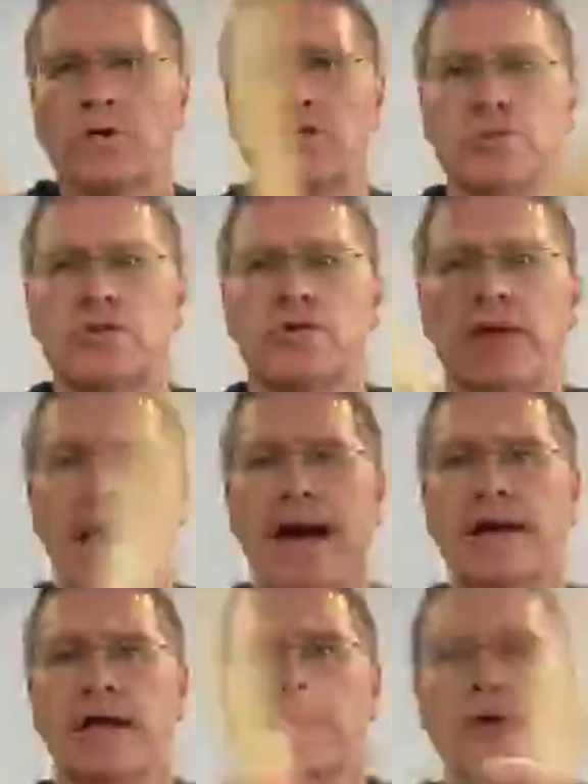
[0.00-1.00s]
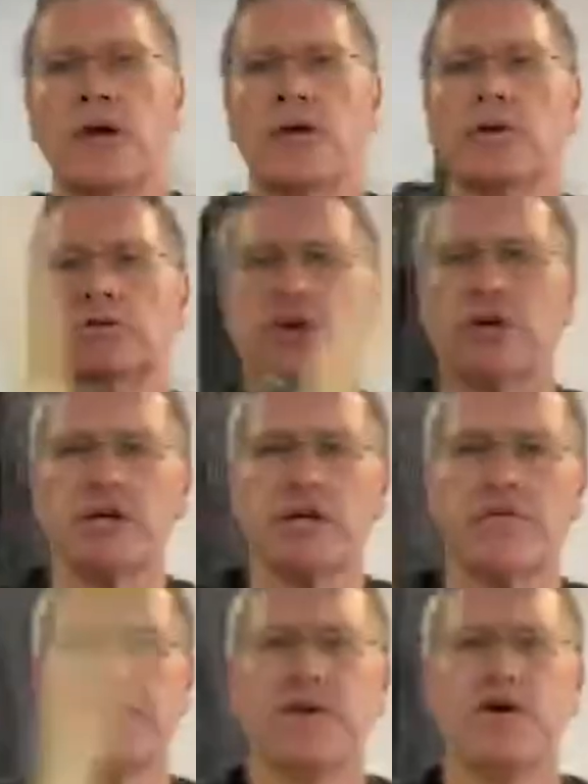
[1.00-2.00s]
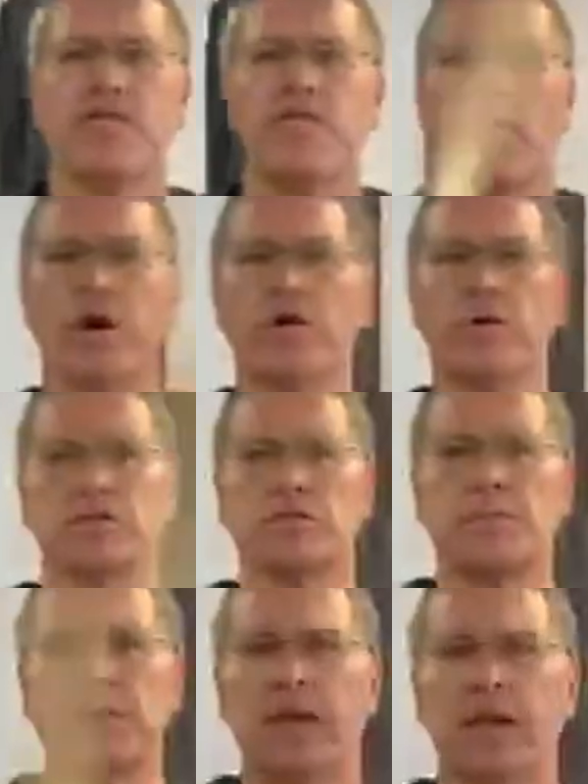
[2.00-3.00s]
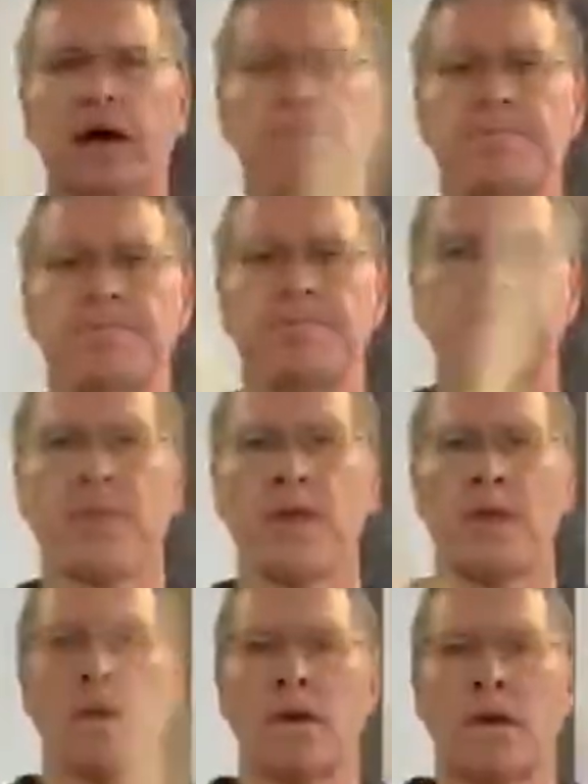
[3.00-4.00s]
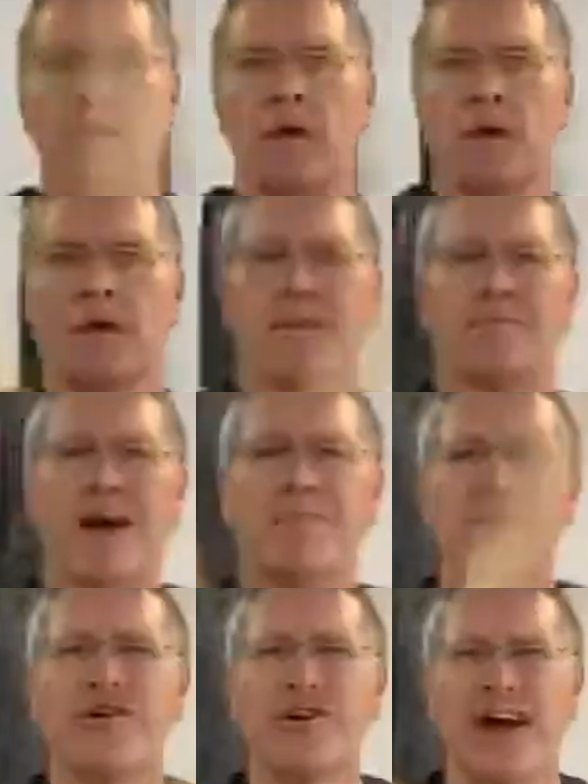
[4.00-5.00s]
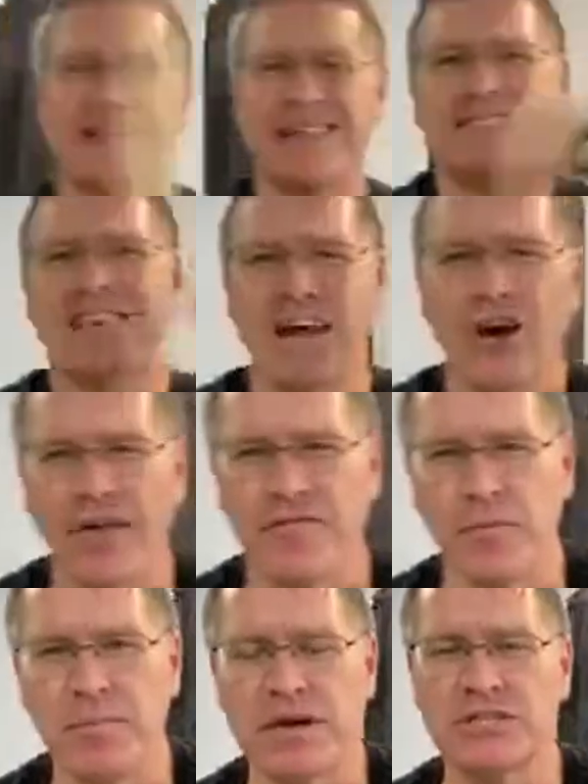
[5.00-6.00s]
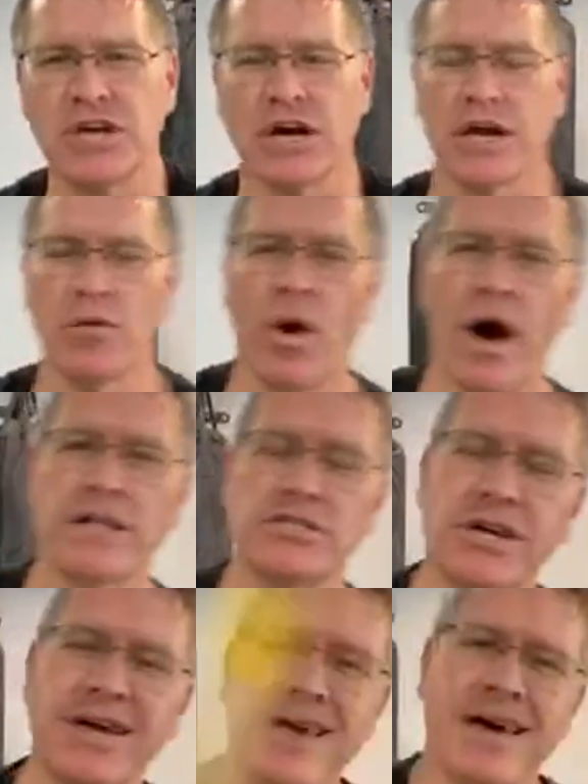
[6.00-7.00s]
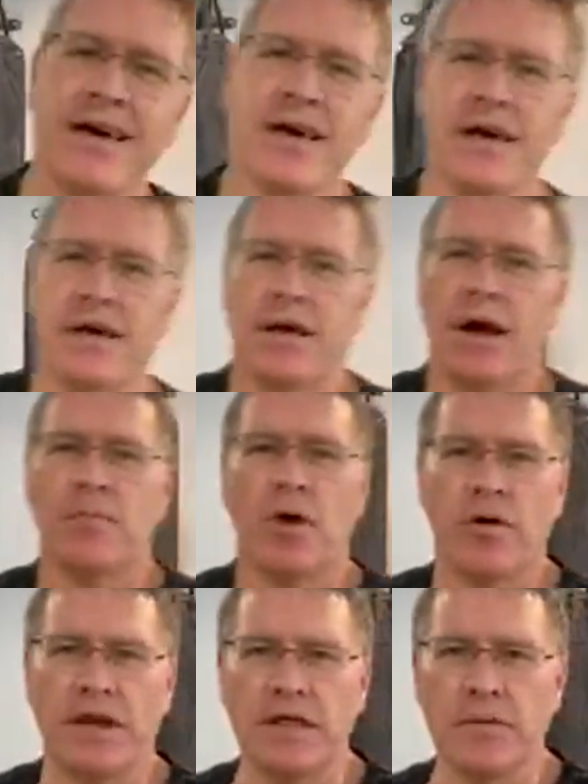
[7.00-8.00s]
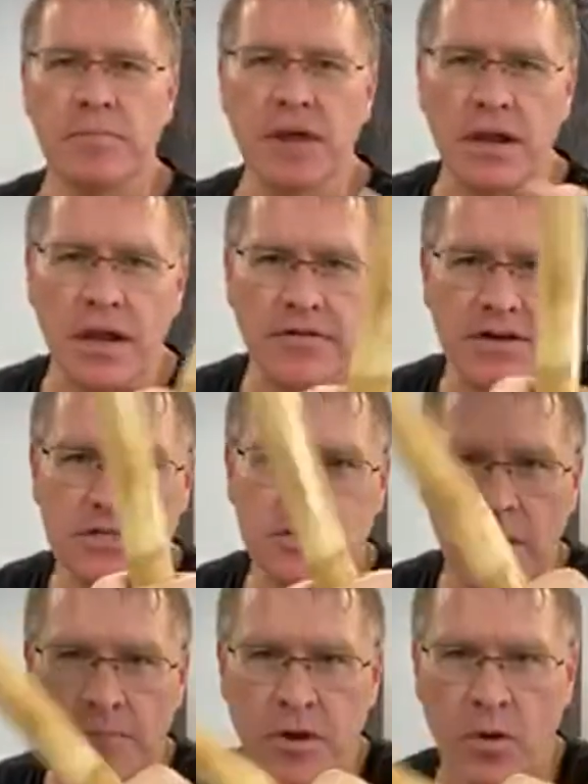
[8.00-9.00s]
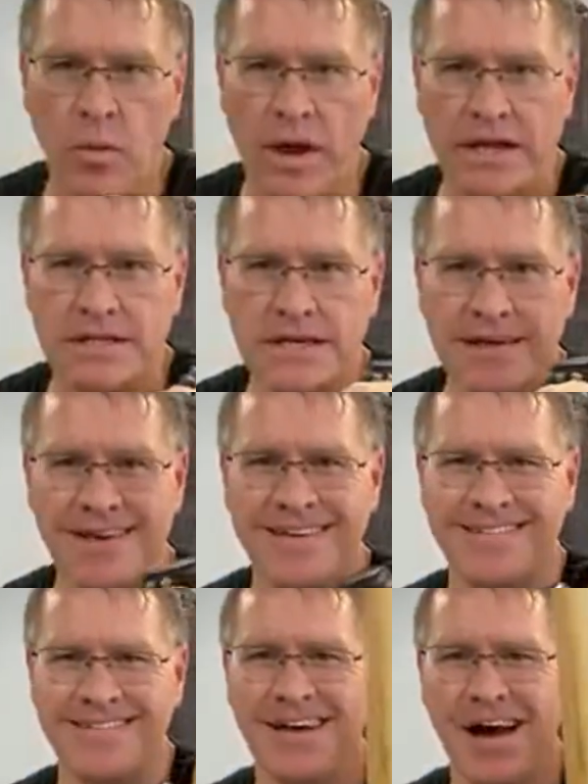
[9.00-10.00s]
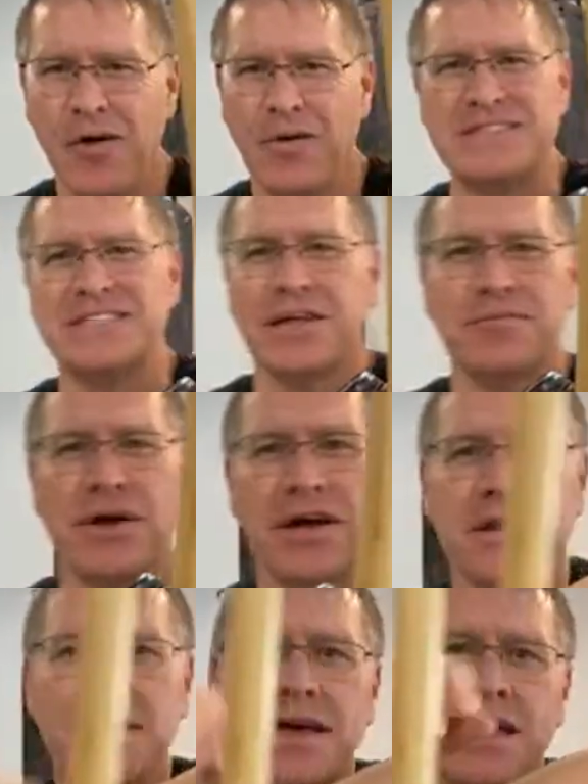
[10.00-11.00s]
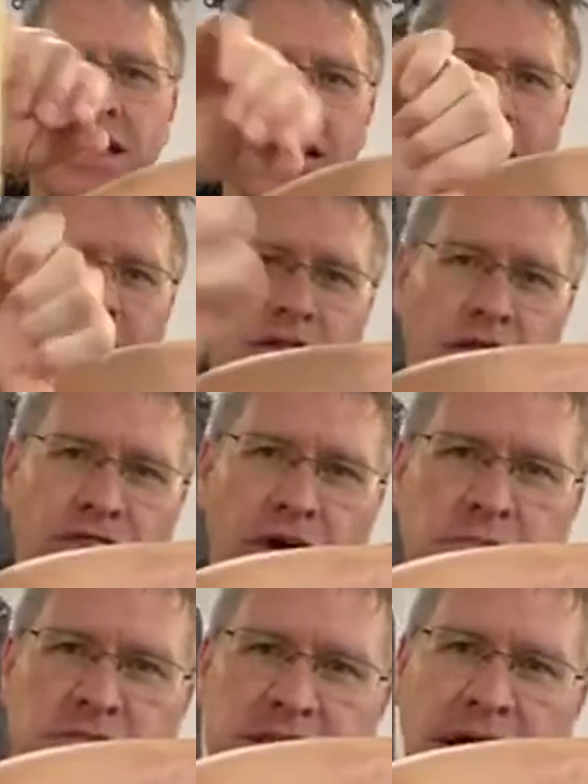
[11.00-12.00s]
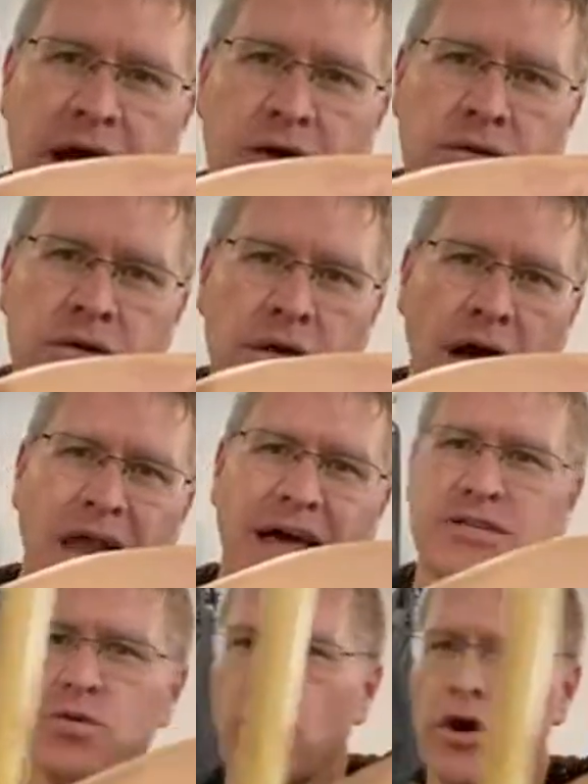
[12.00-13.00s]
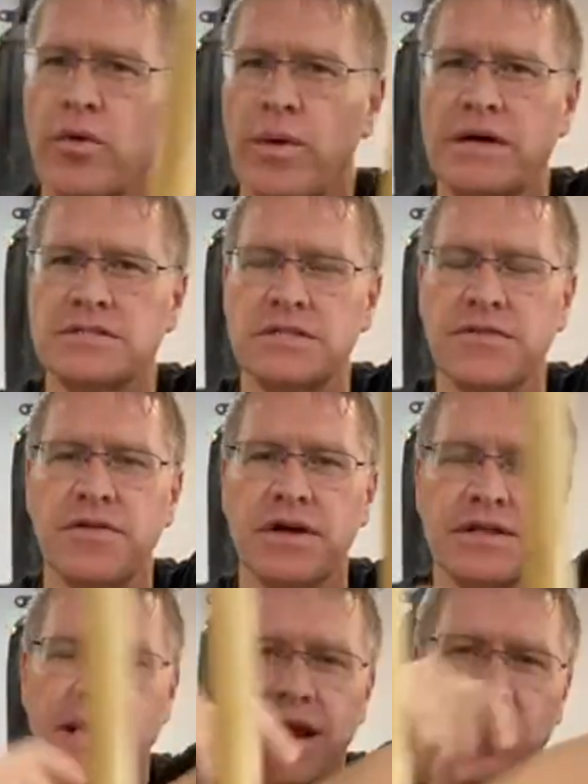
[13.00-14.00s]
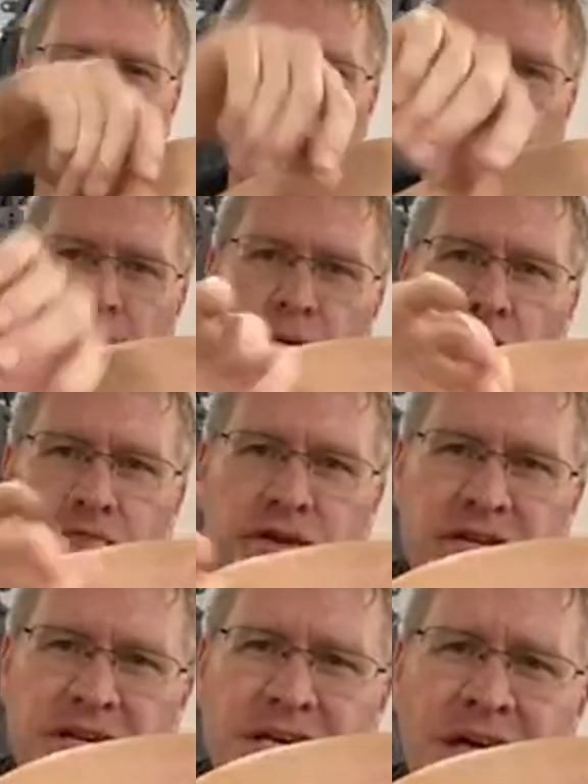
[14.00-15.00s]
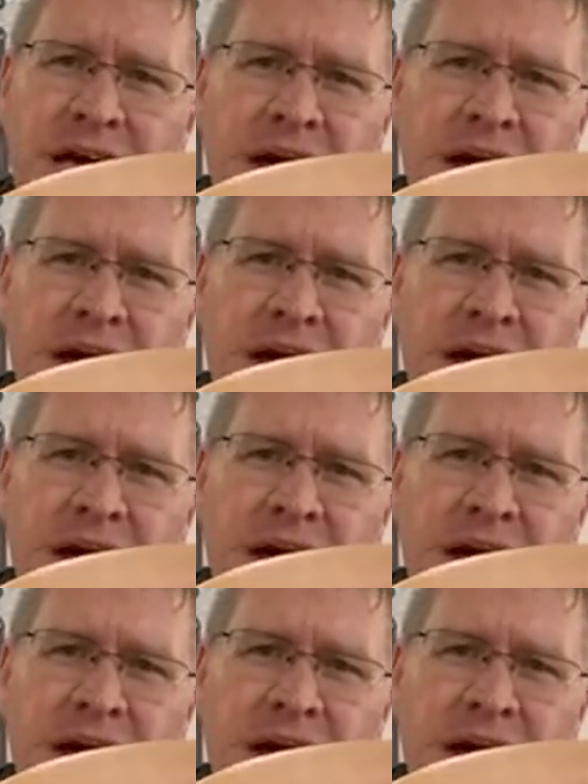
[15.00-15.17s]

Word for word: Once you do that, you start to get a feel for it. You can speed it up. Might be a good idea to take off your big chunky watch. I'm already in the middle of it, so I'm gonna wait. I'll wait till I'm done. The thumbs down. I like to work around stuff like that. I don't like a perfect,